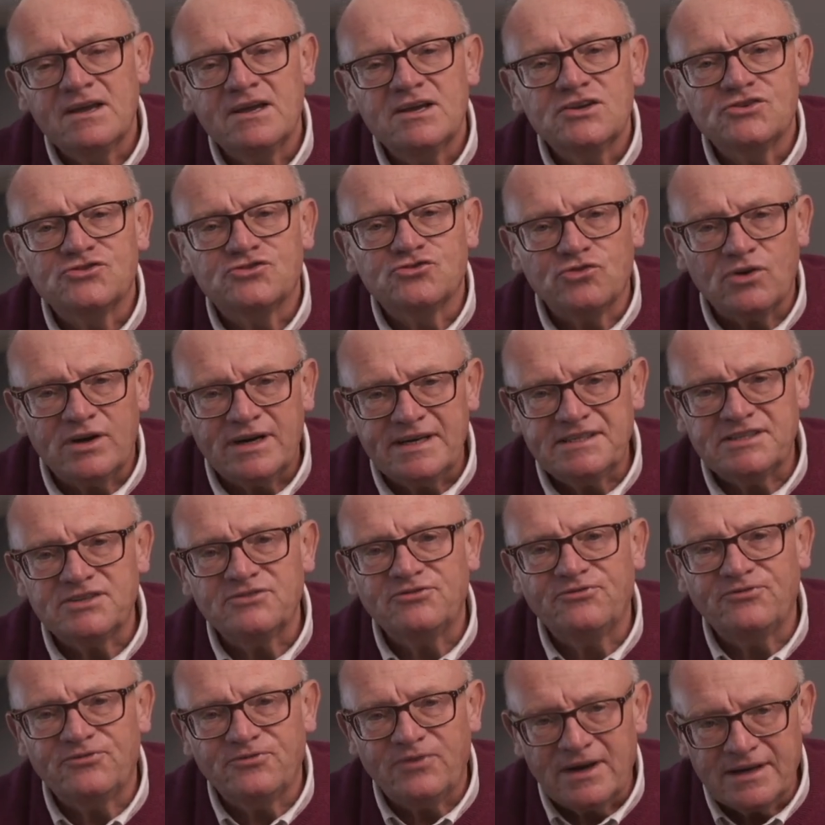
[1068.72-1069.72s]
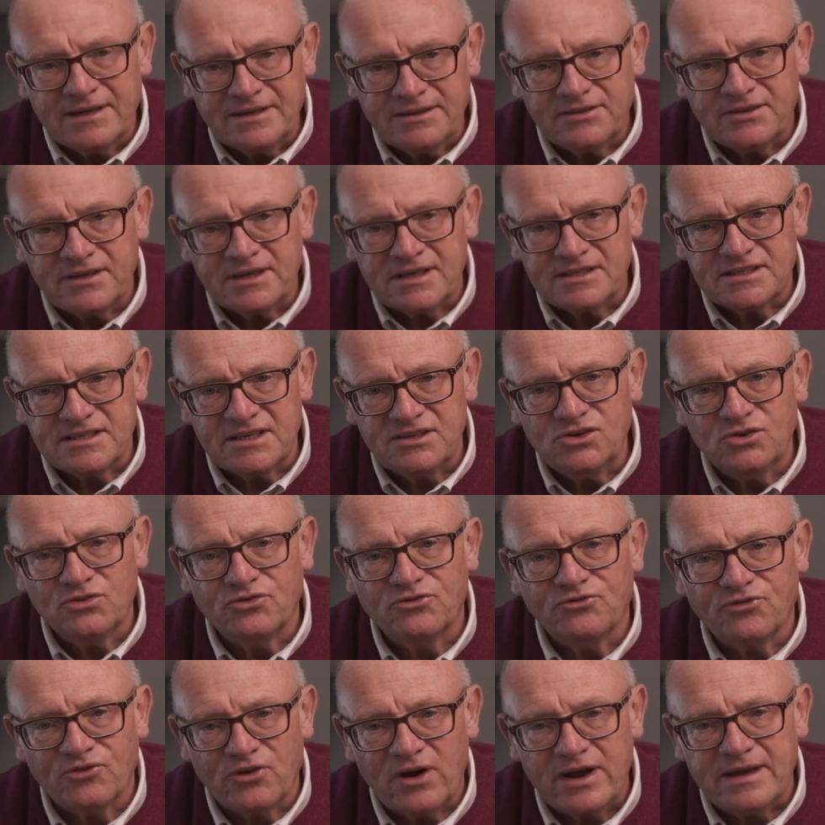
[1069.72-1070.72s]
Try to find things in your
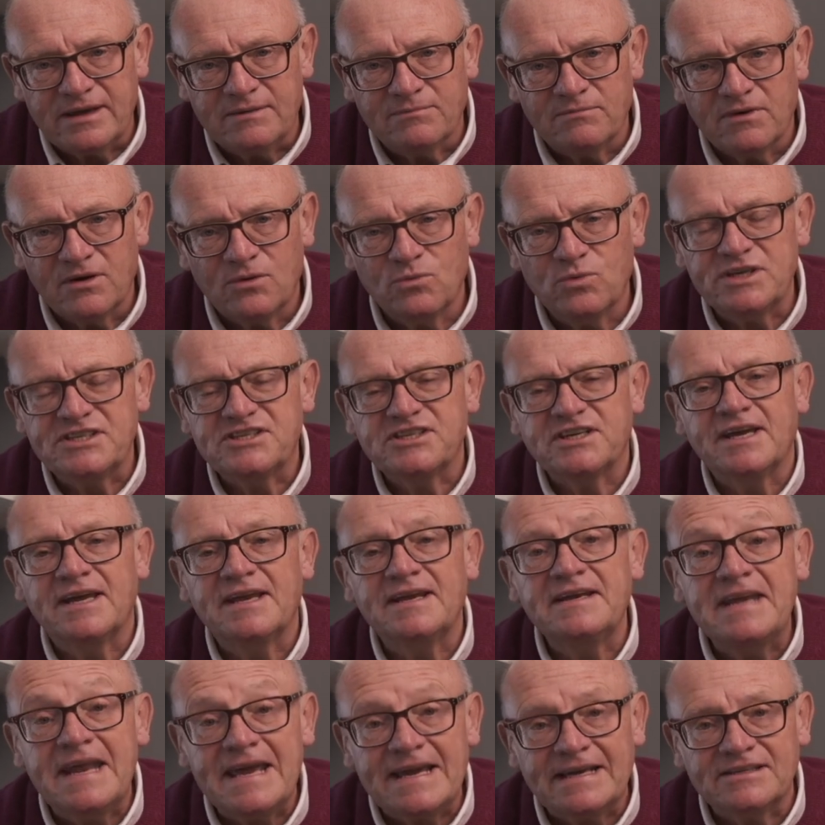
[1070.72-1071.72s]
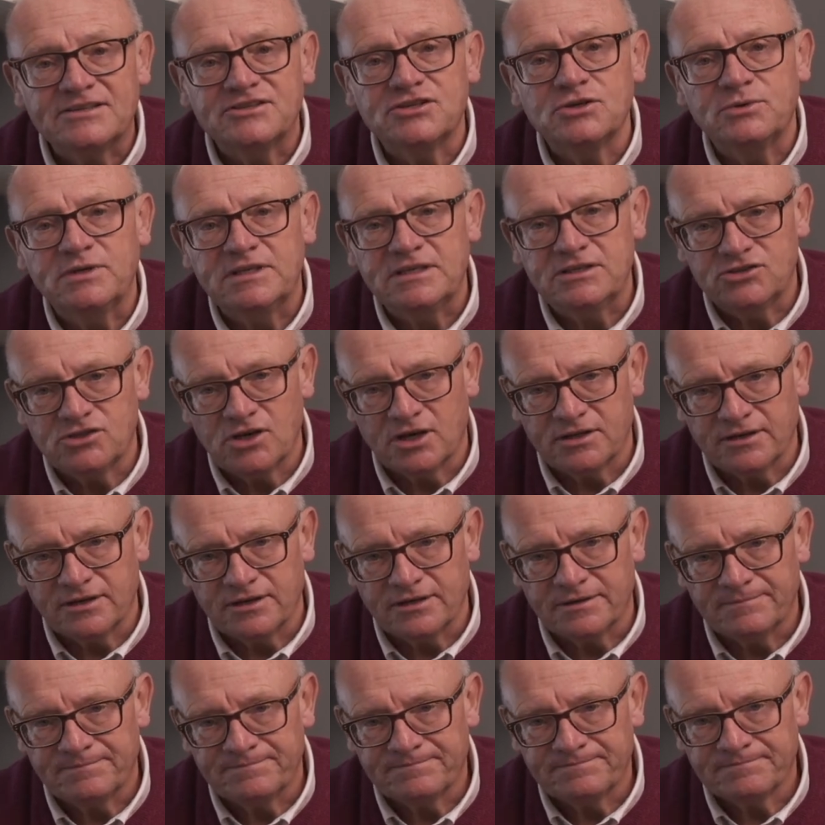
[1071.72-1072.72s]
frame which connect to each other.
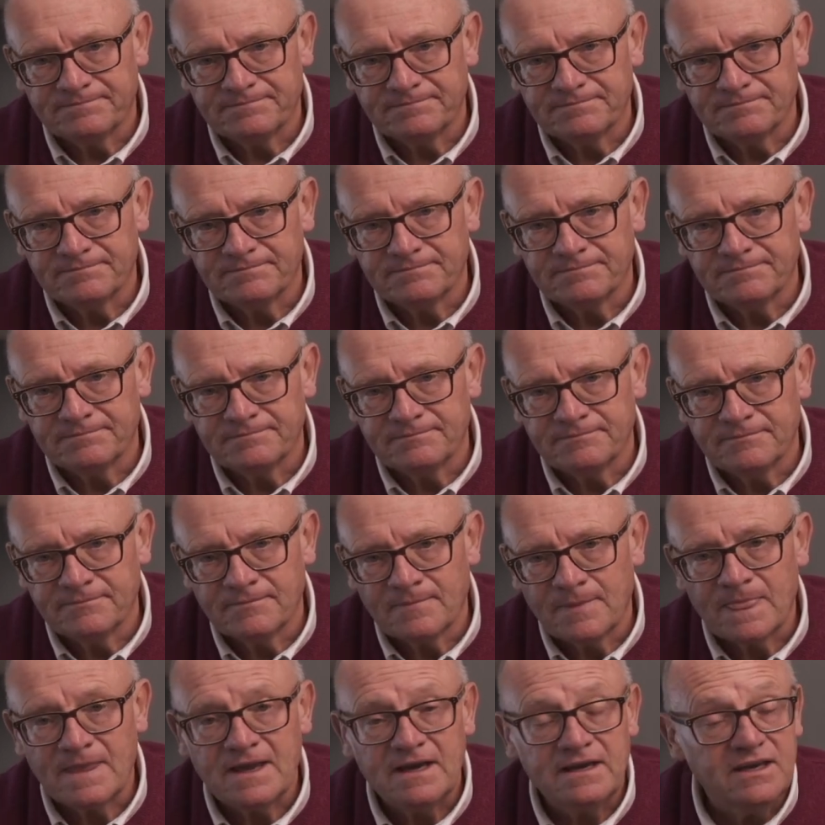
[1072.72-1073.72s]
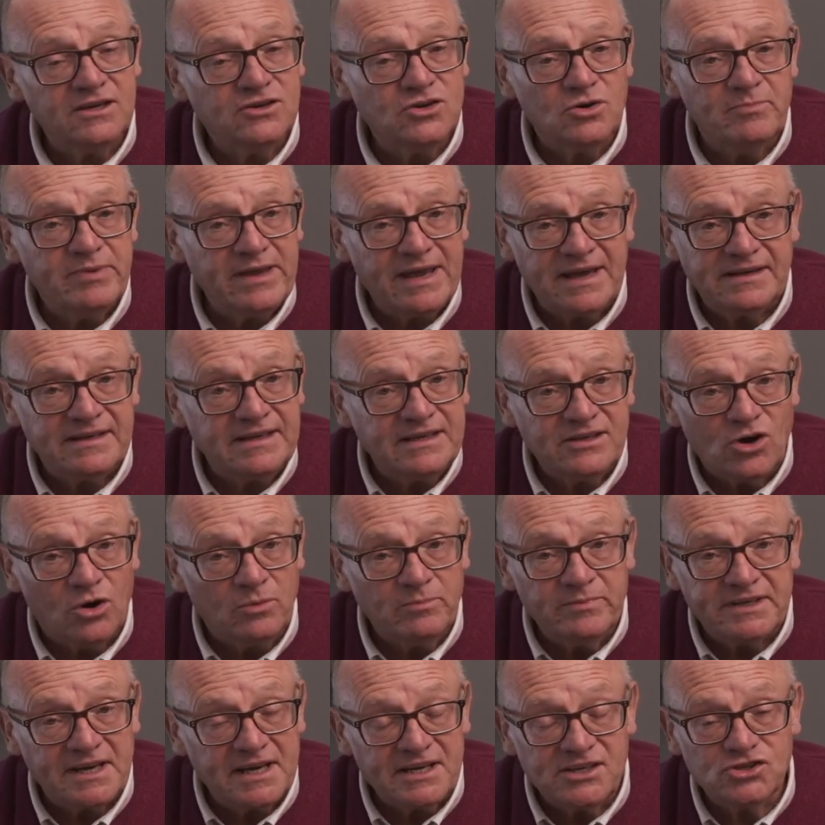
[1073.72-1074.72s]
It could be any
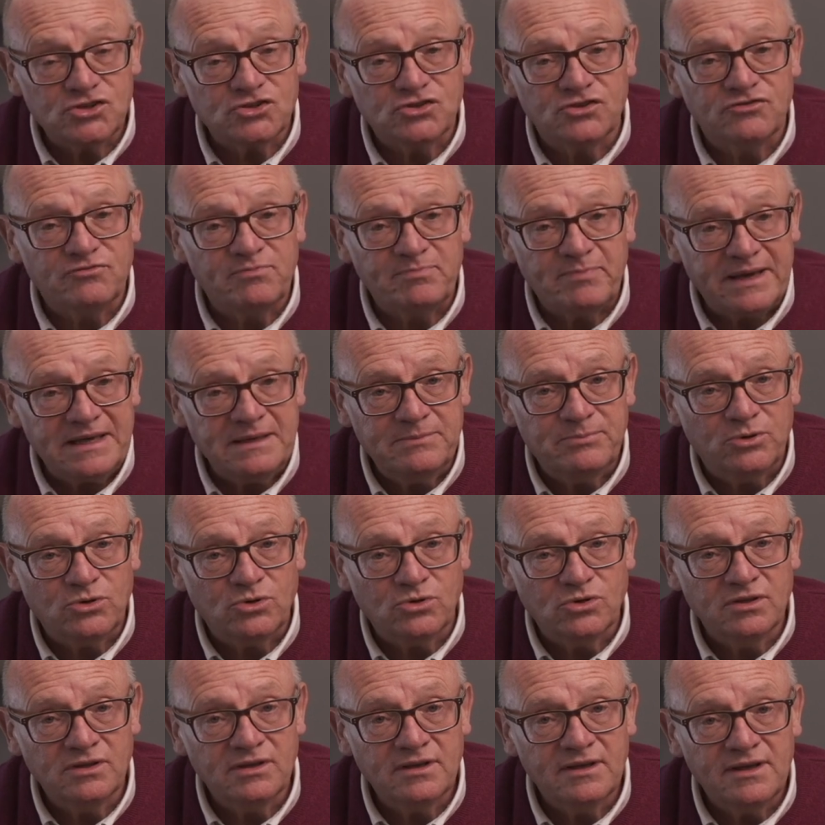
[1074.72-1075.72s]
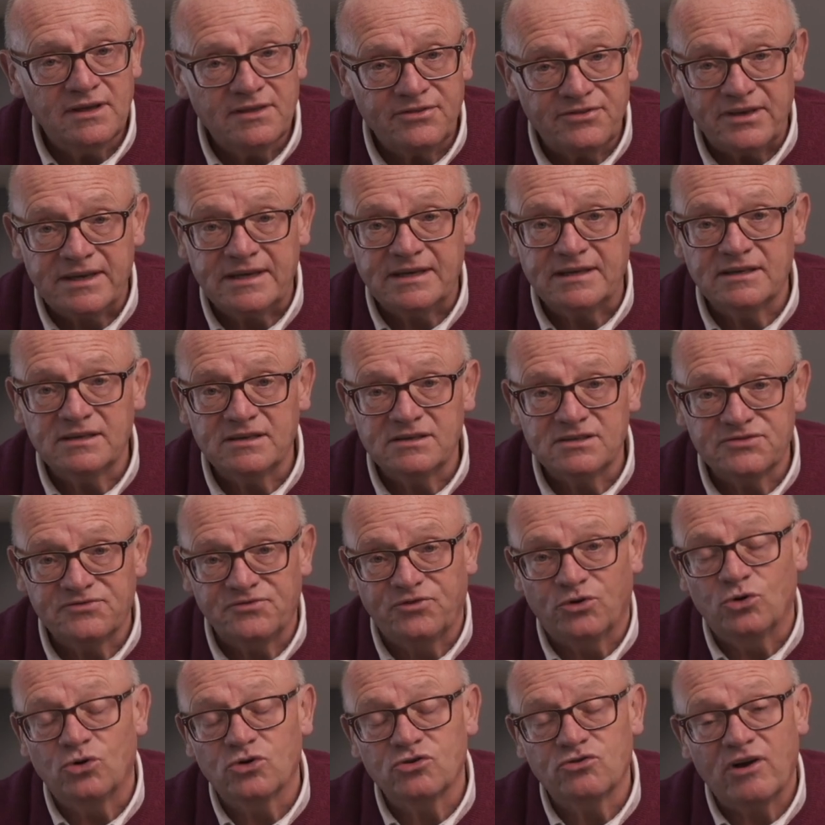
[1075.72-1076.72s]
combination of people, things,
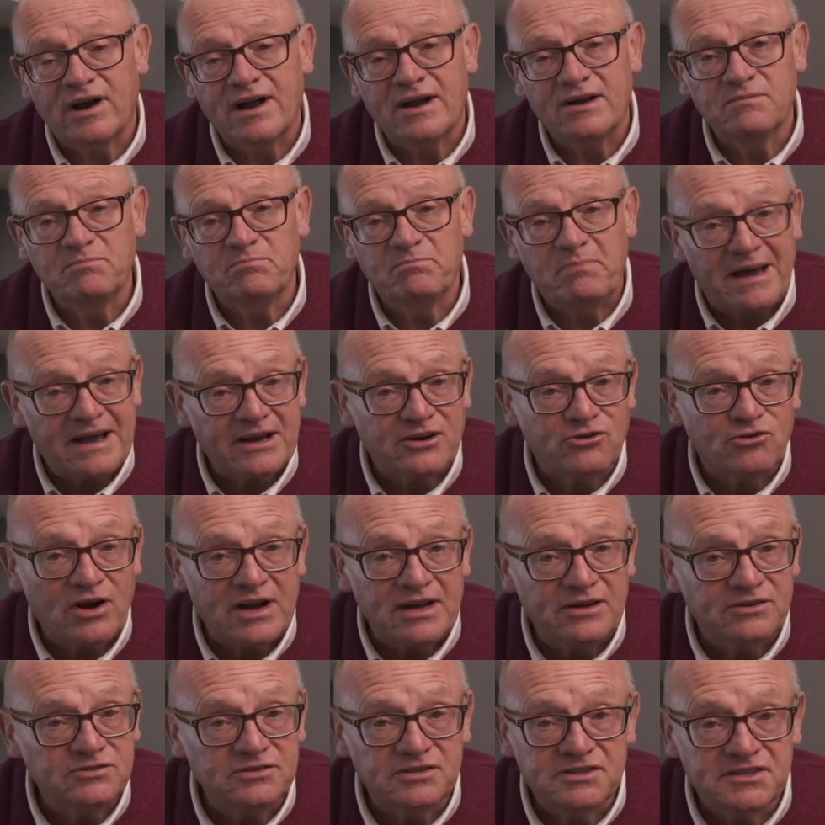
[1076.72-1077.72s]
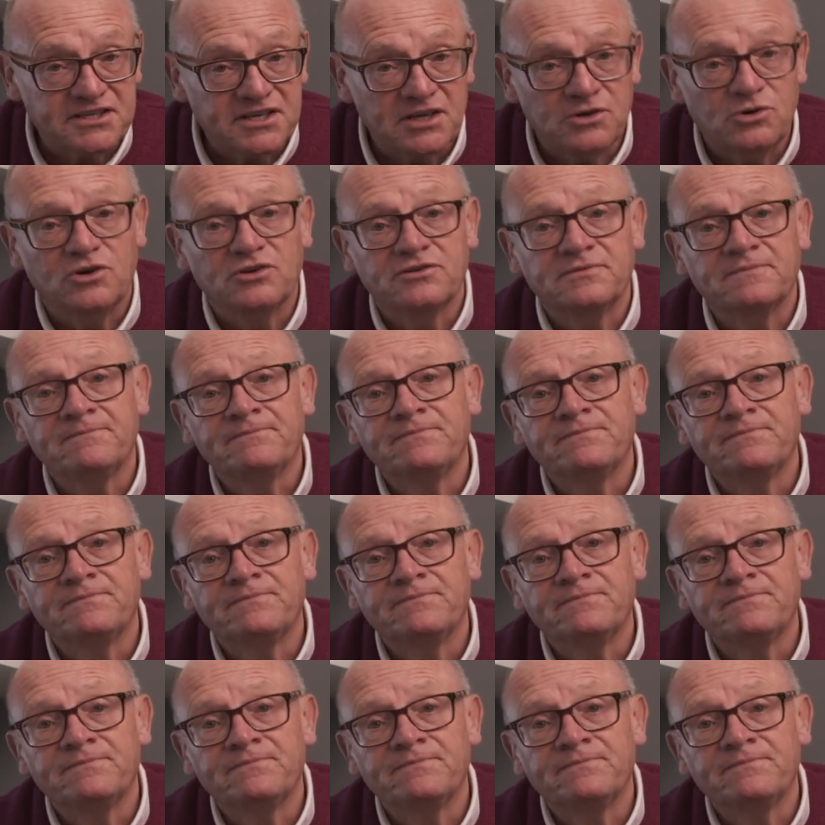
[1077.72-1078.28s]
foreground, background, and so on.